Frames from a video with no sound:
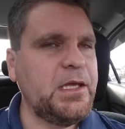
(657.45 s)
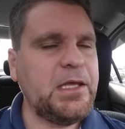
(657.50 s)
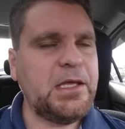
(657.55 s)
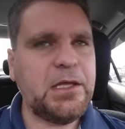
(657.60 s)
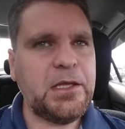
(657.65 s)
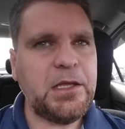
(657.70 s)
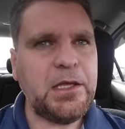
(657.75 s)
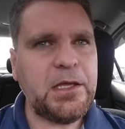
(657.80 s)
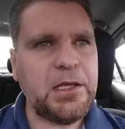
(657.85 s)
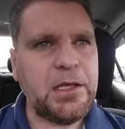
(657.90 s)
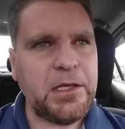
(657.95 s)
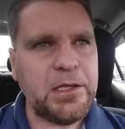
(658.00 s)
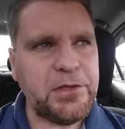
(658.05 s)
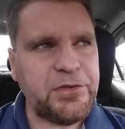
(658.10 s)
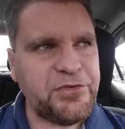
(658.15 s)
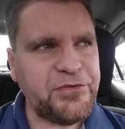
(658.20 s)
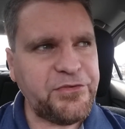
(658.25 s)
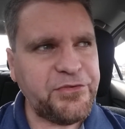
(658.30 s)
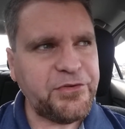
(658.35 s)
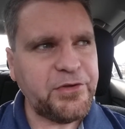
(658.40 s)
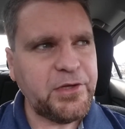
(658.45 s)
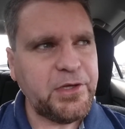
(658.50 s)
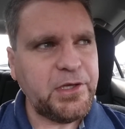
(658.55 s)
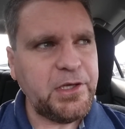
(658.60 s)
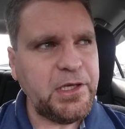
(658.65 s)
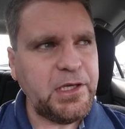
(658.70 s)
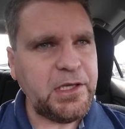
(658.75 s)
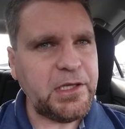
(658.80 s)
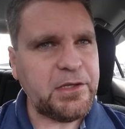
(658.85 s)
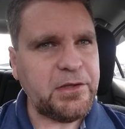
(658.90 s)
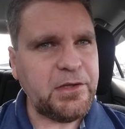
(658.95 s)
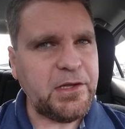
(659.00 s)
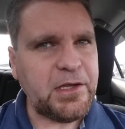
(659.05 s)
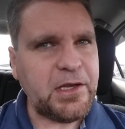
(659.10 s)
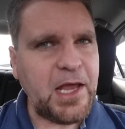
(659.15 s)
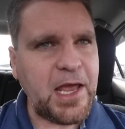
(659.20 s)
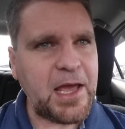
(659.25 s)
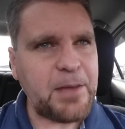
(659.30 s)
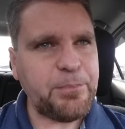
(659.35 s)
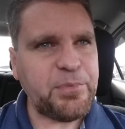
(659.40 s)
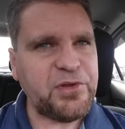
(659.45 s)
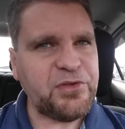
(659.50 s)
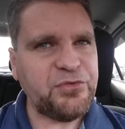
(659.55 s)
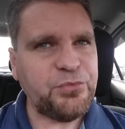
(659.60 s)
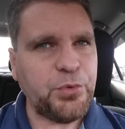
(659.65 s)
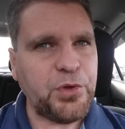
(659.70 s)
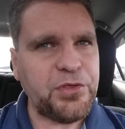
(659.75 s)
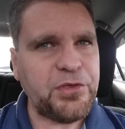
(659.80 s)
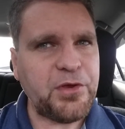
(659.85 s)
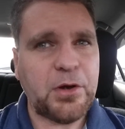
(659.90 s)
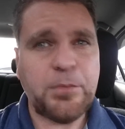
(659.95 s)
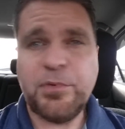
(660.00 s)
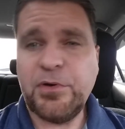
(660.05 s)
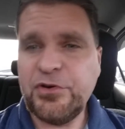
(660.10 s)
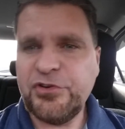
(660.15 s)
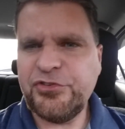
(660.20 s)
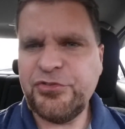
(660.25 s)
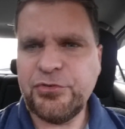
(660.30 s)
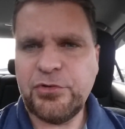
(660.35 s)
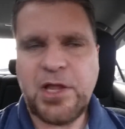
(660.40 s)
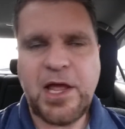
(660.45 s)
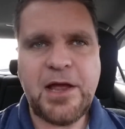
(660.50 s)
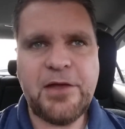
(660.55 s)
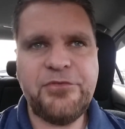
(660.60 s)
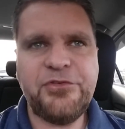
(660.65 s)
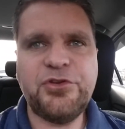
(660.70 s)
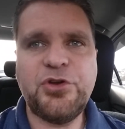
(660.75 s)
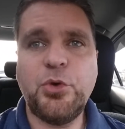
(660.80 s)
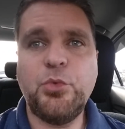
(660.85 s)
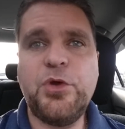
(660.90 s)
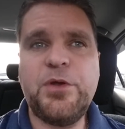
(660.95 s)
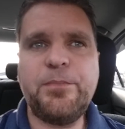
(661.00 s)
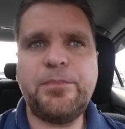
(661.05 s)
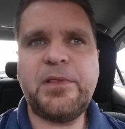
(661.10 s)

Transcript: it happens with our personal lives. You know, we